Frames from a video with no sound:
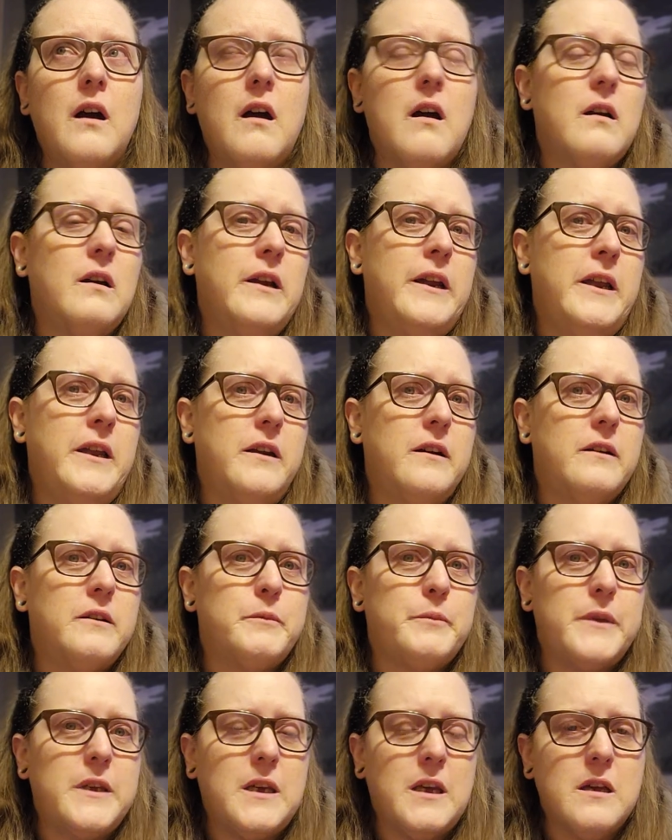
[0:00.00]
are
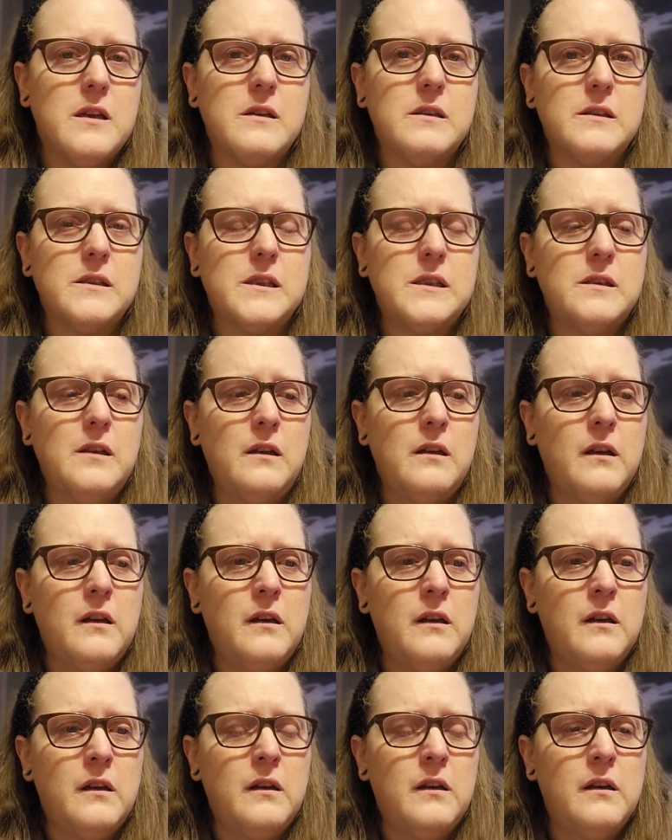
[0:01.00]
here because
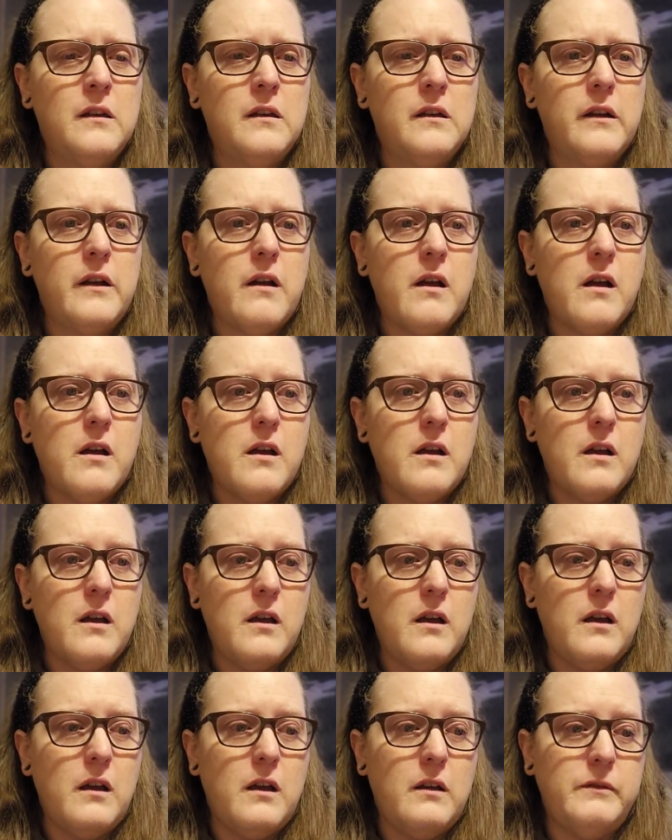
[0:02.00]

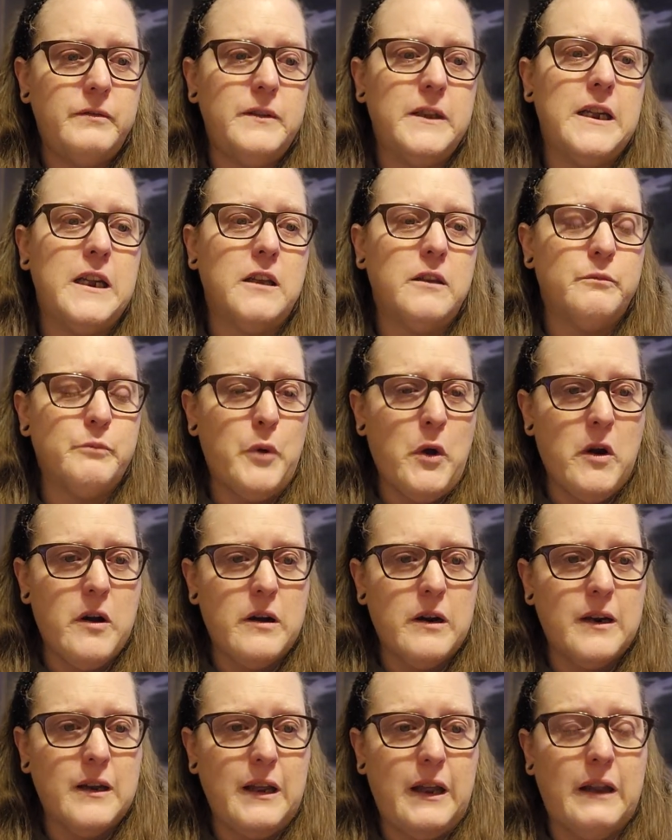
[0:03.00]
of Linkin
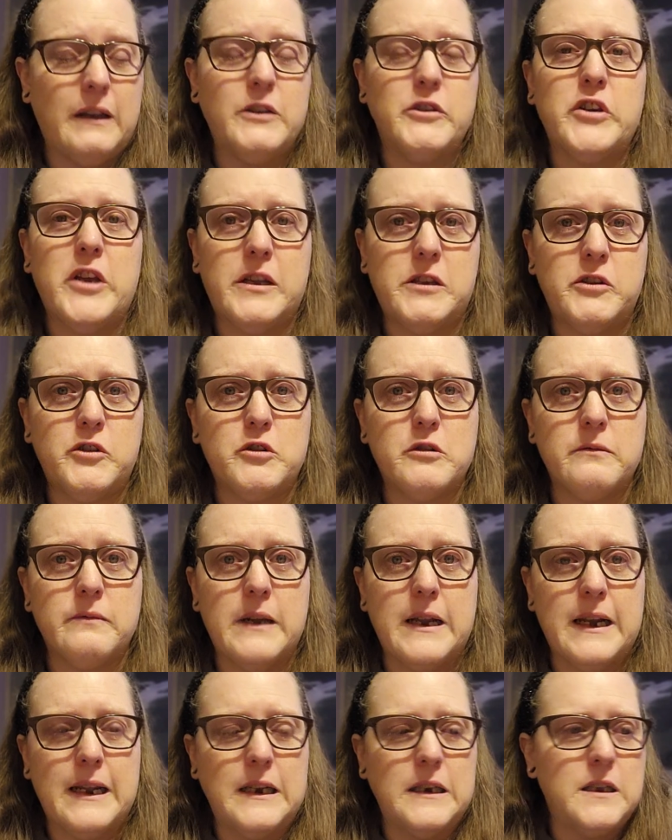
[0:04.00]
Park and Chester
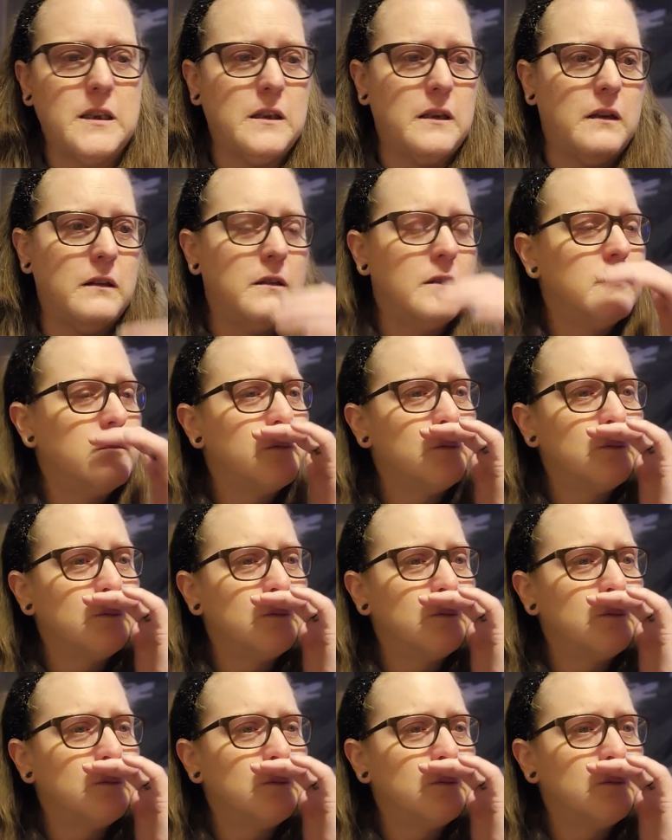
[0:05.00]
Bennington.